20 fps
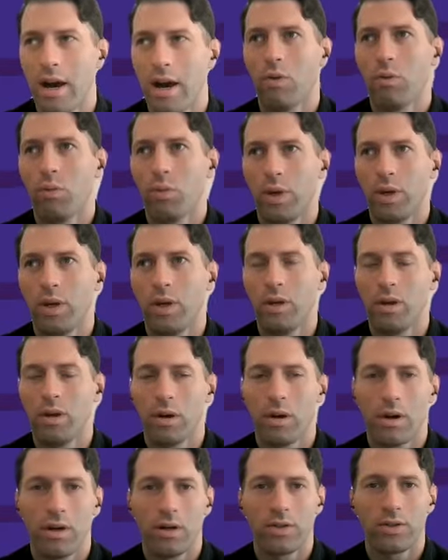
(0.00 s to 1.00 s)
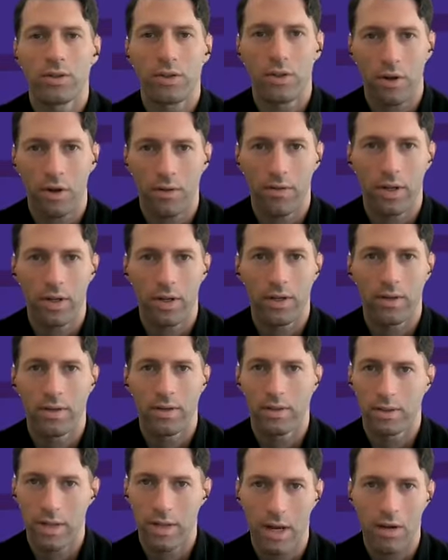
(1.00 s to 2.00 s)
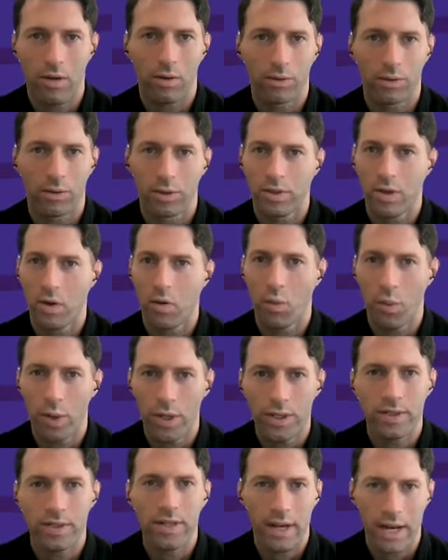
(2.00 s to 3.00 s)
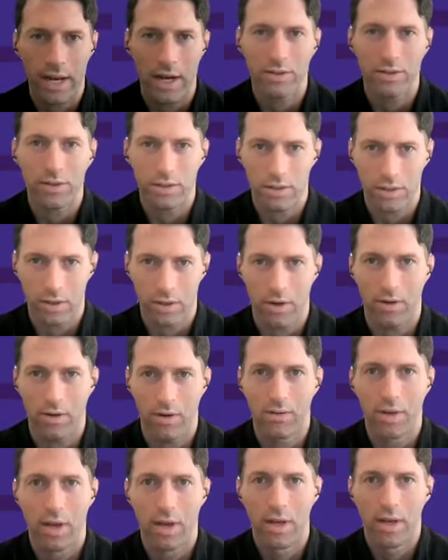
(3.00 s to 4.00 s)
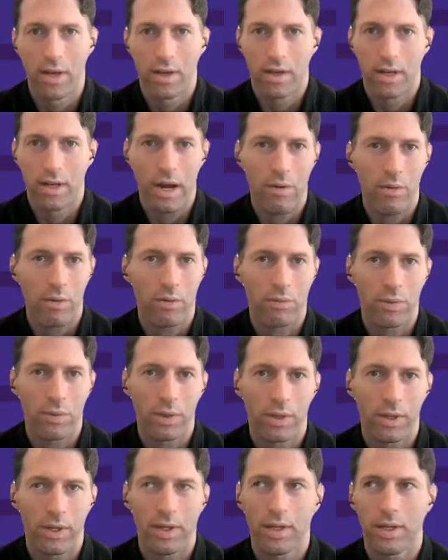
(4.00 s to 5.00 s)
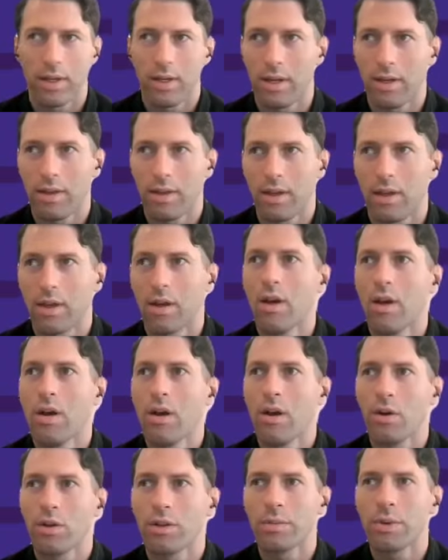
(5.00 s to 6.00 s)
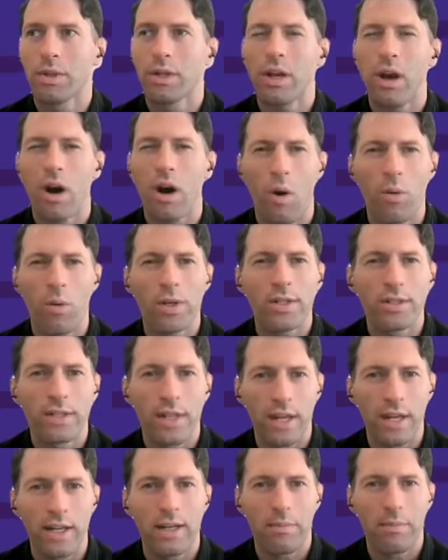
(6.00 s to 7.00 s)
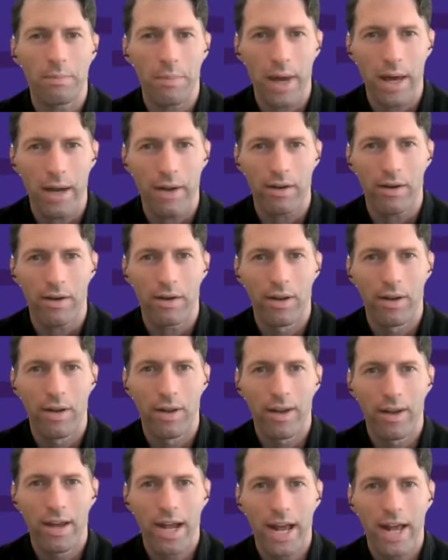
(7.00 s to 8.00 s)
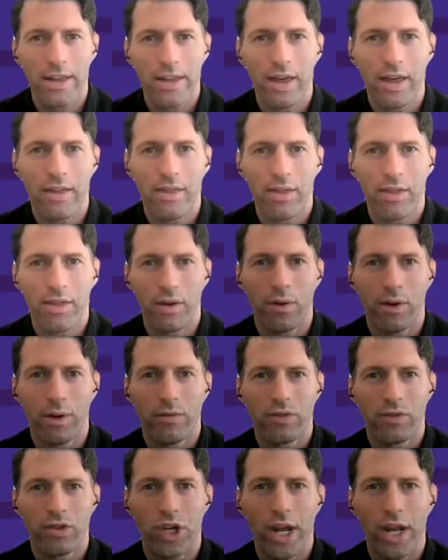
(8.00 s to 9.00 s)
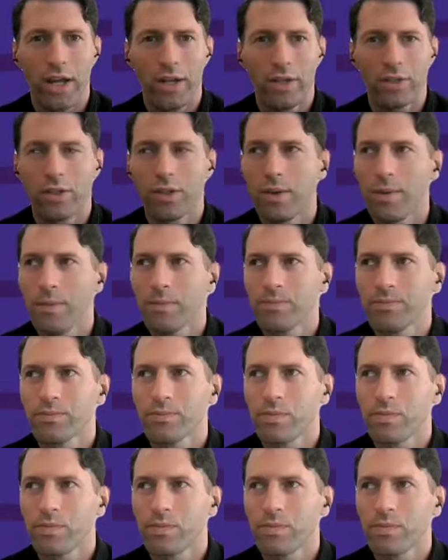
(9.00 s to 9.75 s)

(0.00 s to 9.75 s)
how we are serving the stakeholders that we set out to serve, and how we're really, I think, ultimately always getting better at that theory of change.